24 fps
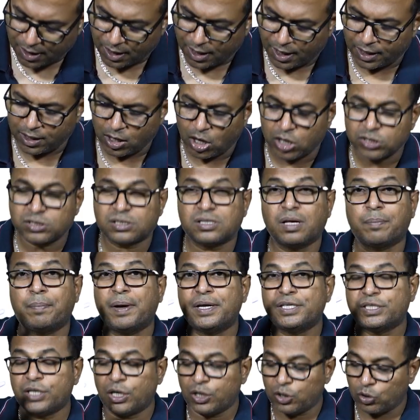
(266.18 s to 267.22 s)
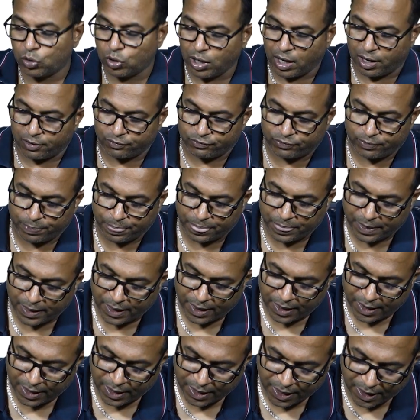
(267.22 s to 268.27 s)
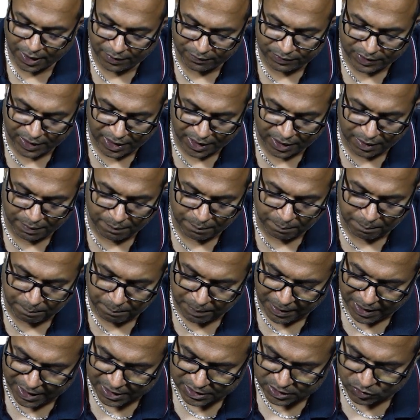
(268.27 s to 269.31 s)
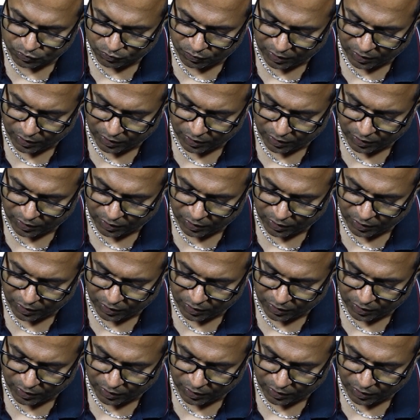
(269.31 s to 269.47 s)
And ask the patient to cough. If the impulse